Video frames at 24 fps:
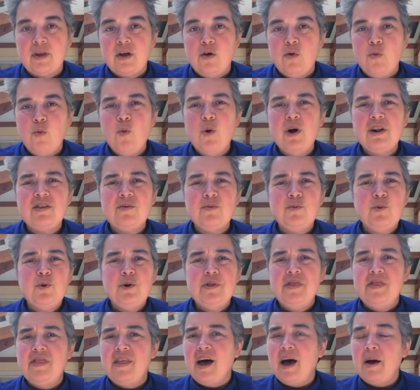What
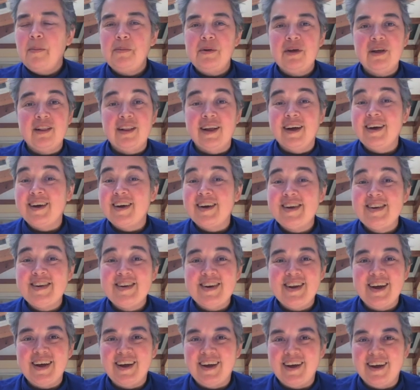would that be like
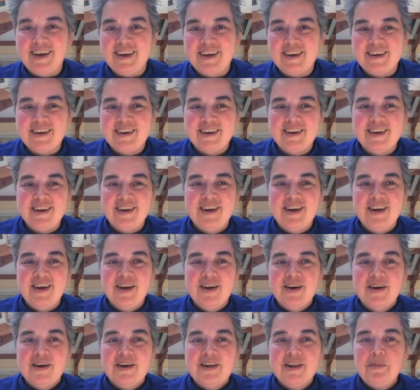today?
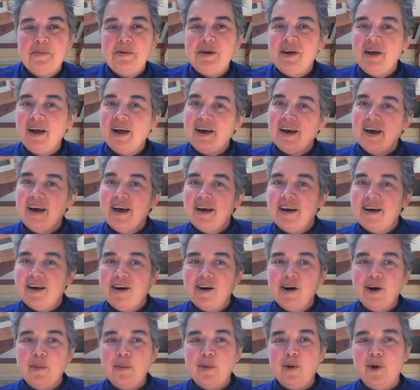Would that be like,
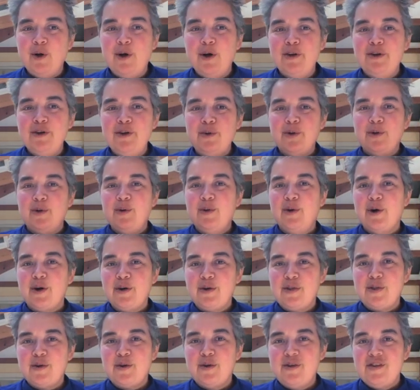"Come all you who are
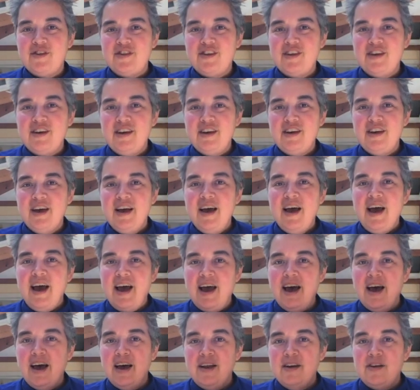thirsty,
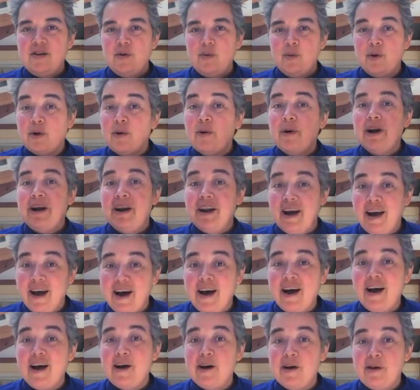and we're going to
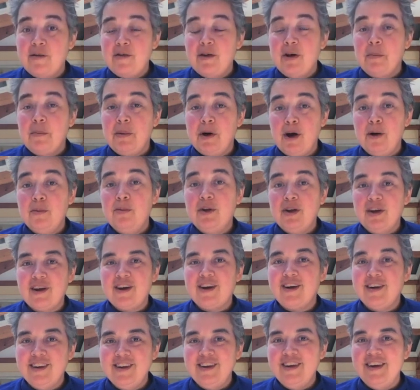have public,
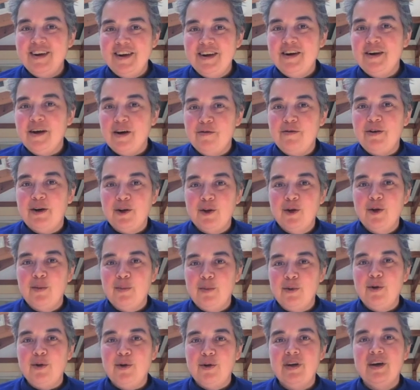clean,
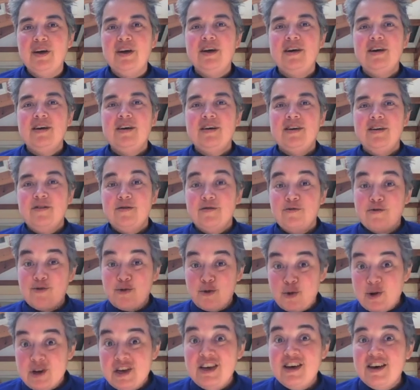available,
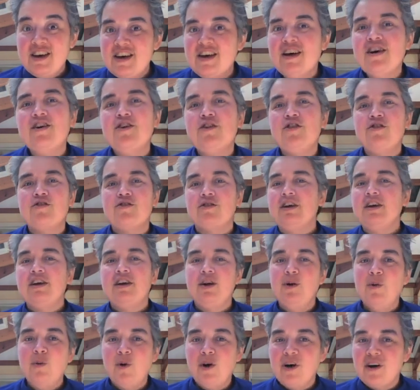free
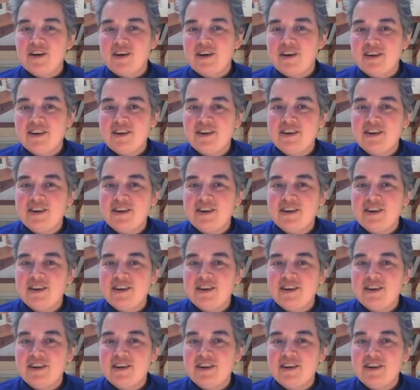drinking water?